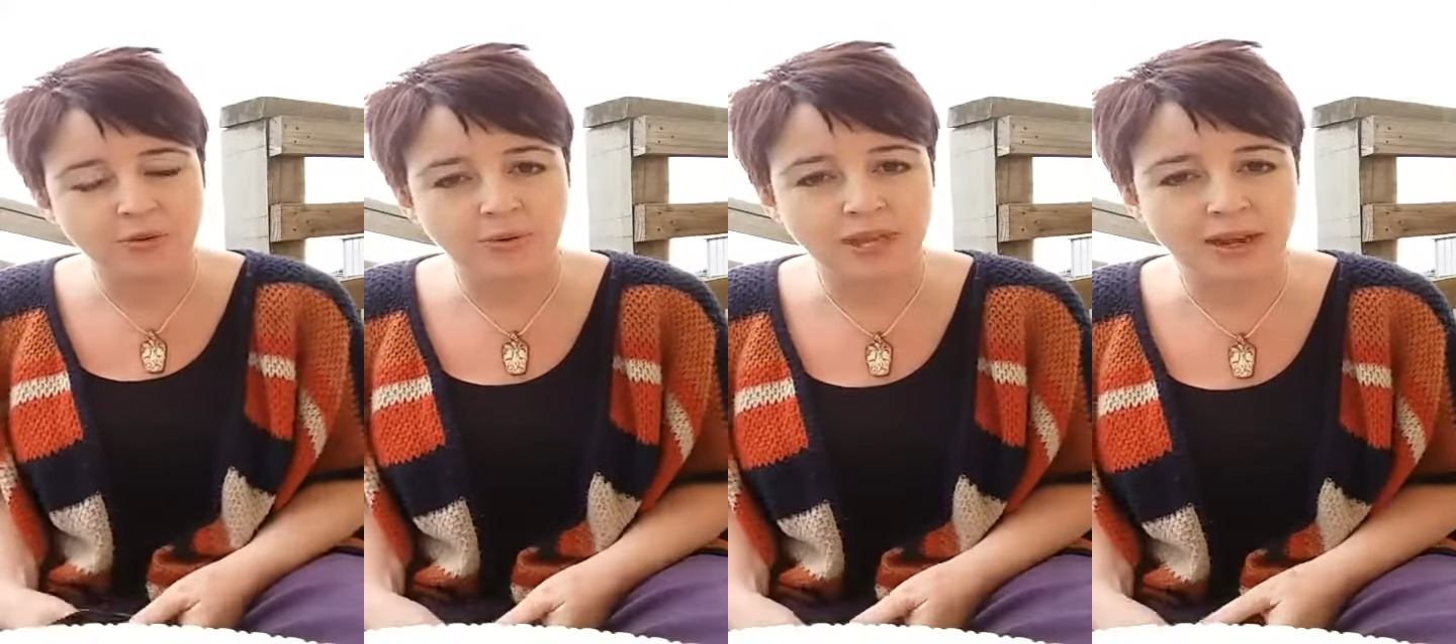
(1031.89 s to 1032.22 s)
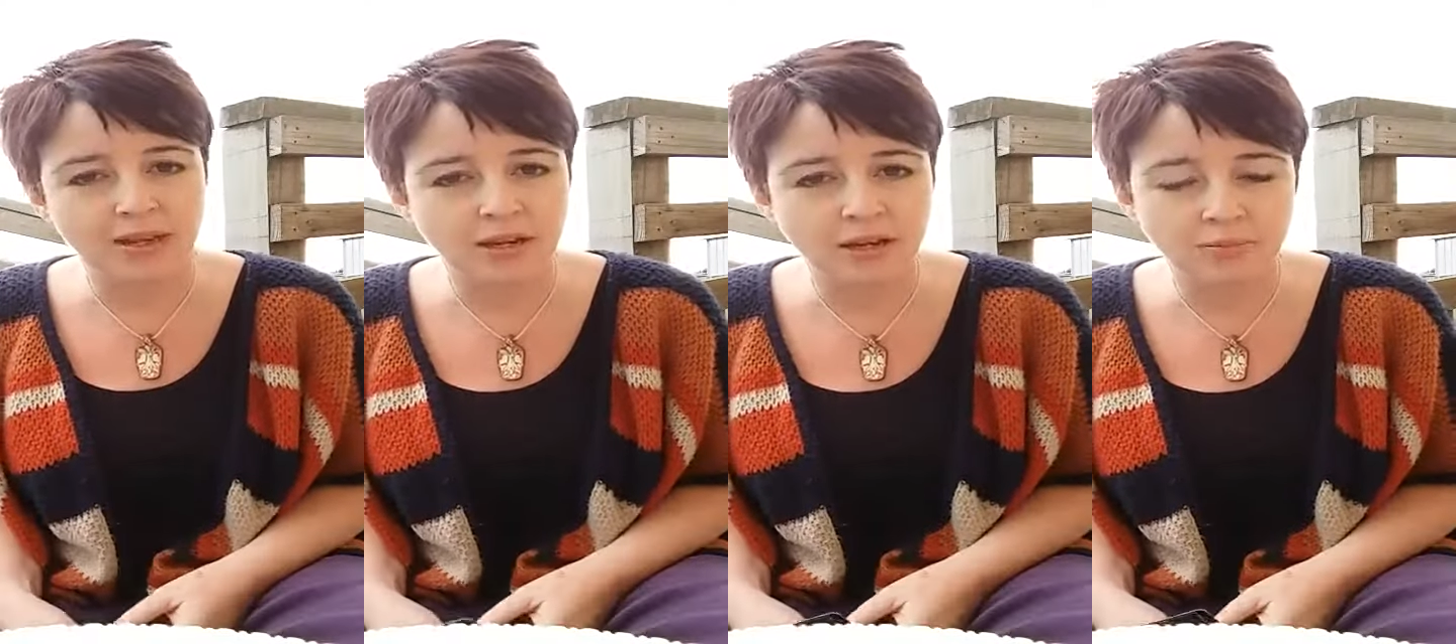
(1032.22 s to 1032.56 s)

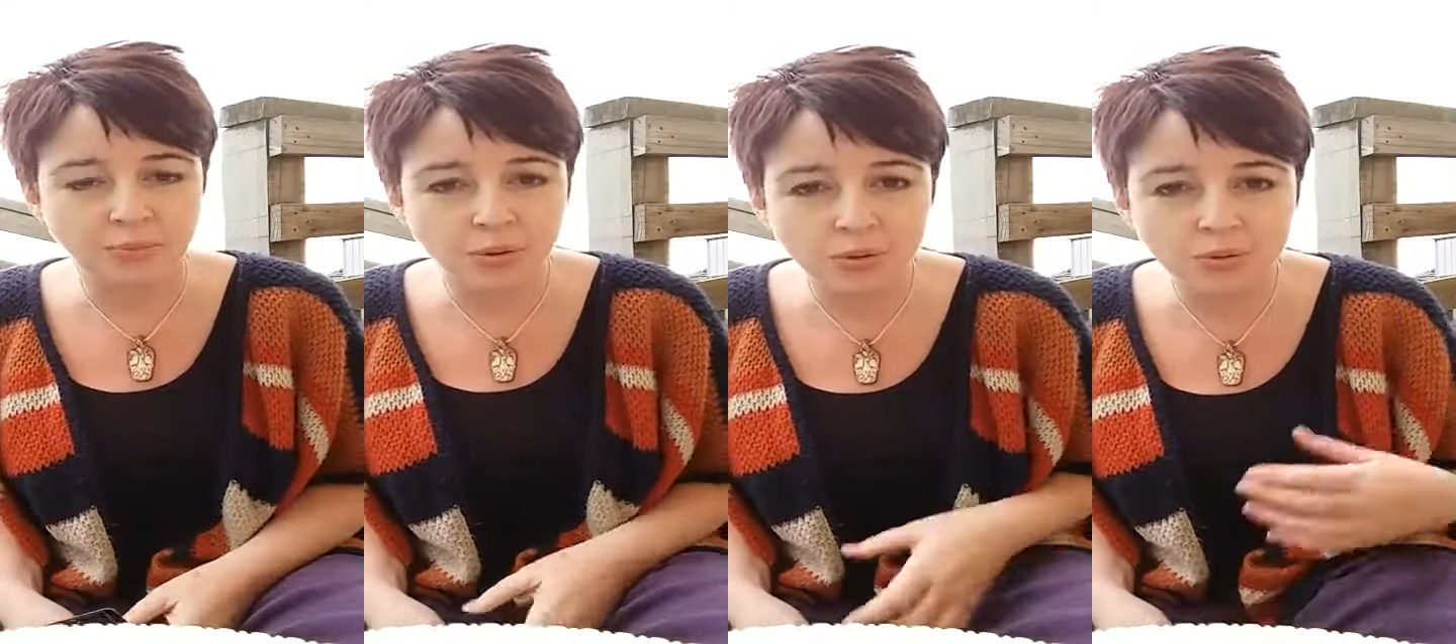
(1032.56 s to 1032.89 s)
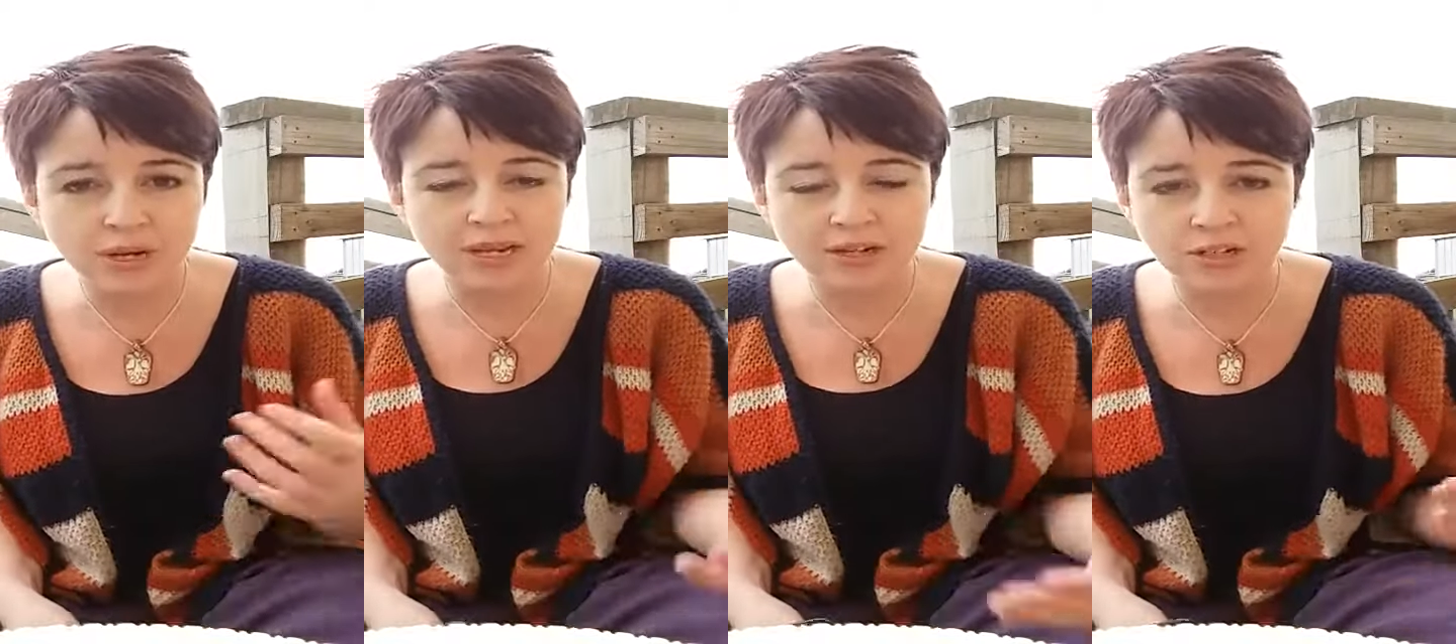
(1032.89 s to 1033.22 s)
without getting
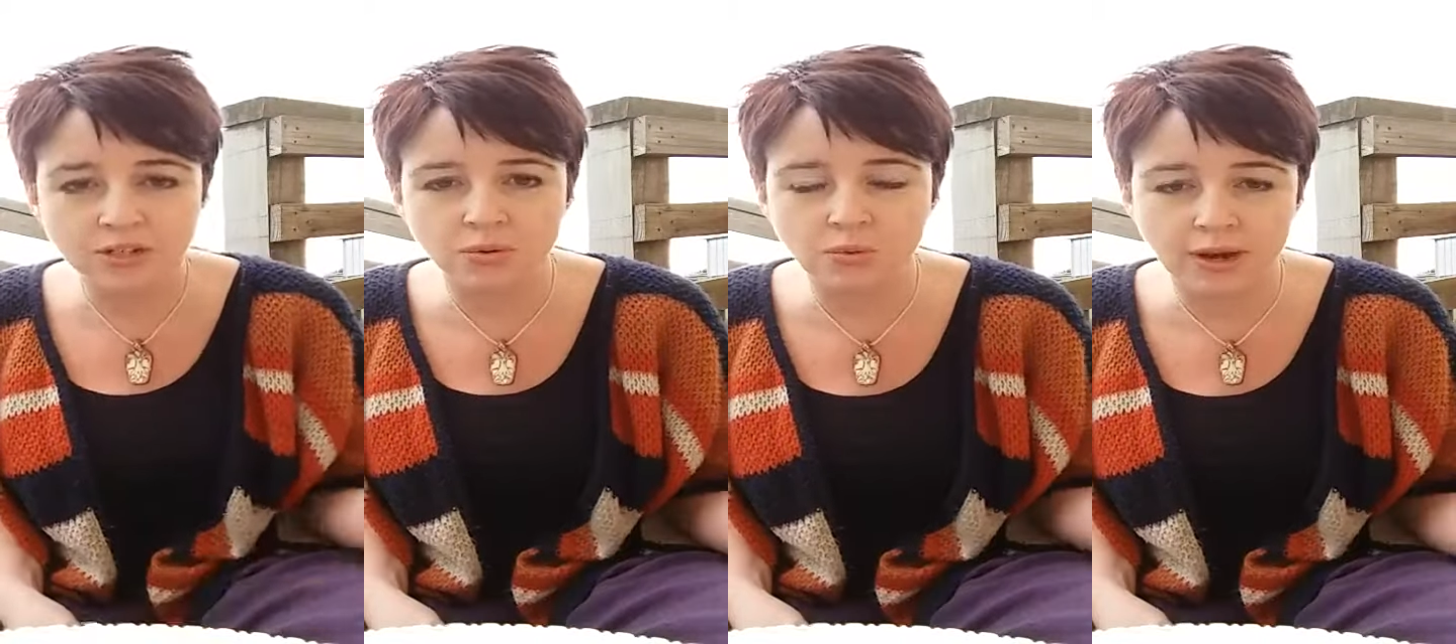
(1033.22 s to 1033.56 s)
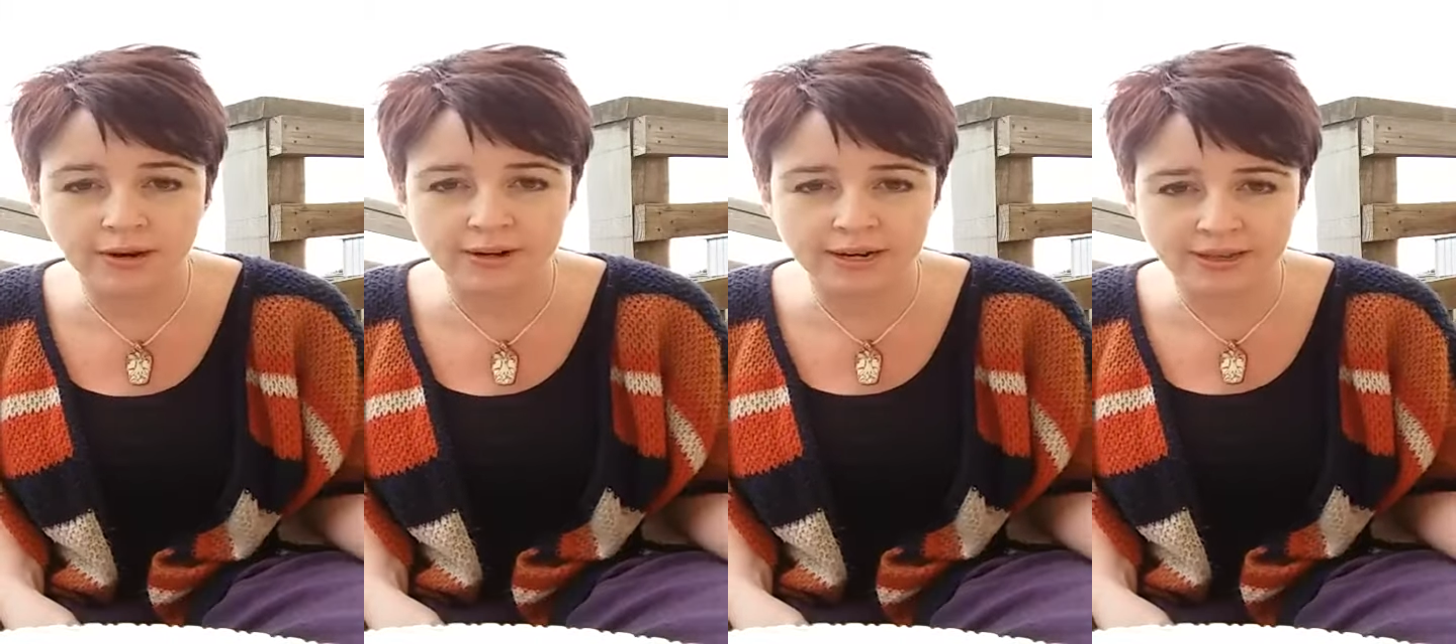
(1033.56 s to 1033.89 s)
pulled into the
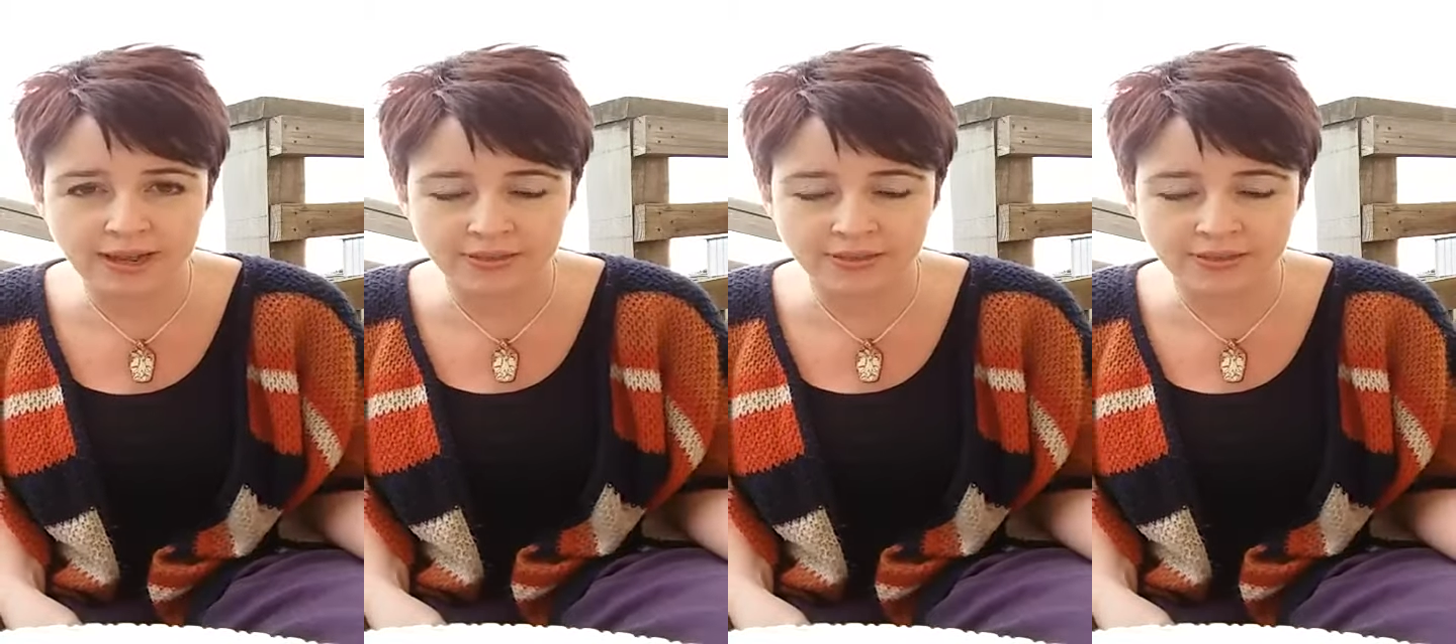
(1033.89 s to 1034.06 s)
worry